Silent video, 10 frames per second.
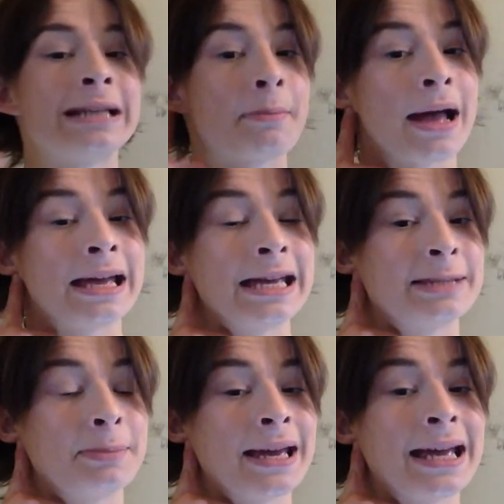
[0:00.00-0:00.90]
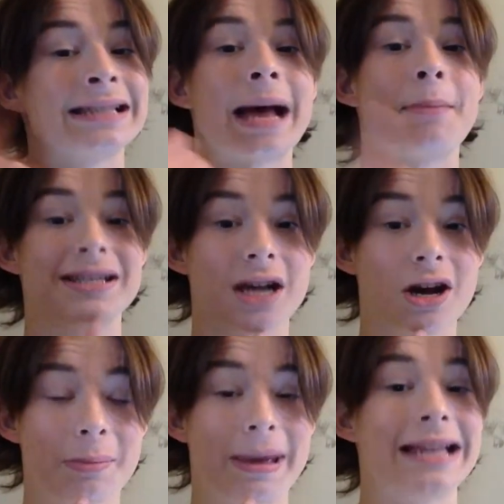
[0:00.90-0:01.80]
to get my ears pierced and my
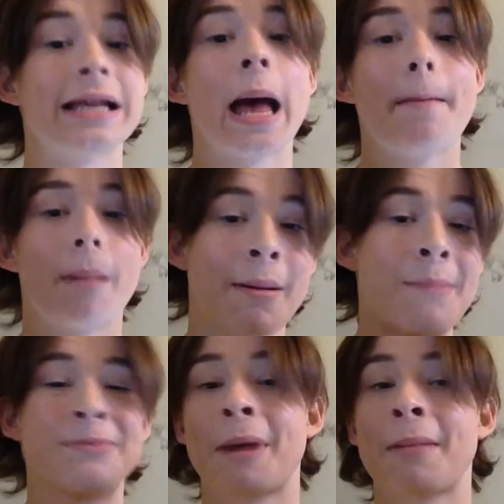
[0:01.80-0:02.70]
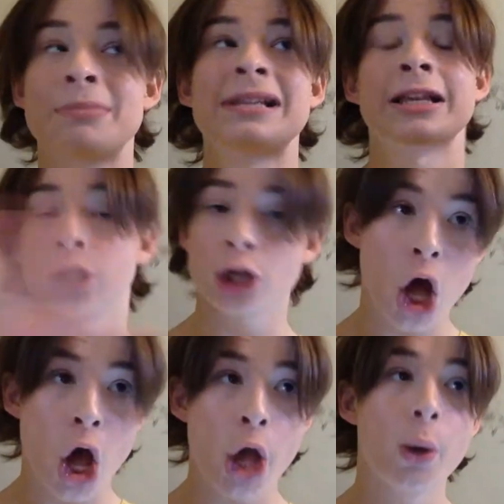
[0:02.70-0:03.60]
tongue pierced, but my mum said
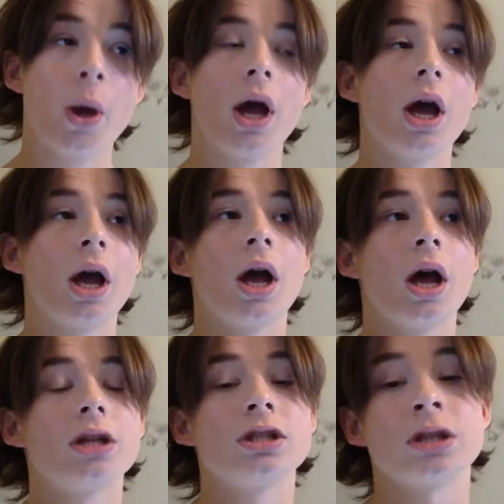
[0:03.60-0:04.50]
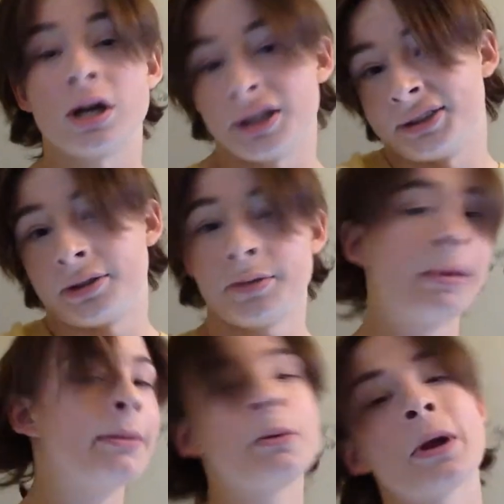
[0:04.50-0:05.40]
no. So
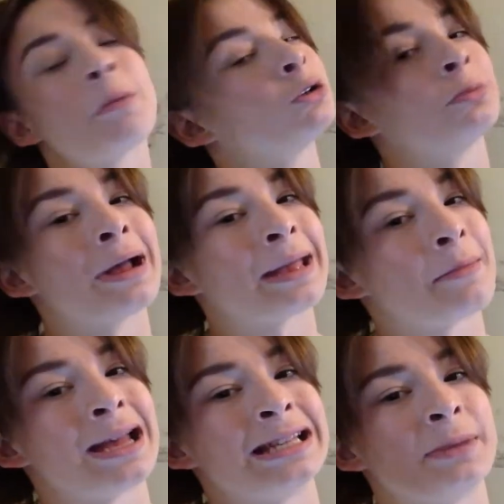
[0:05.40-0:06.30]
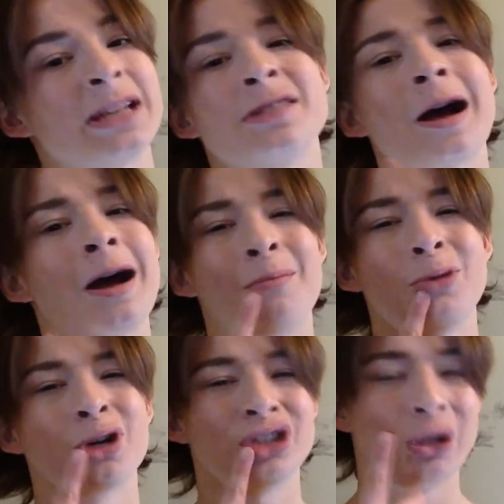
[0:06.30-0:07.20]
maybe when I'm older, I might get my ears pierced. I'm
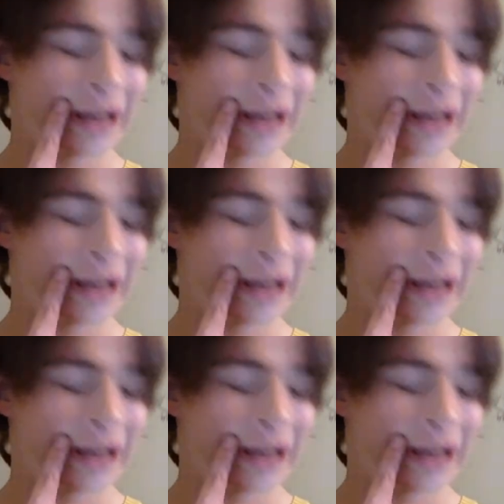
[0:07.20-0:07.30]
not too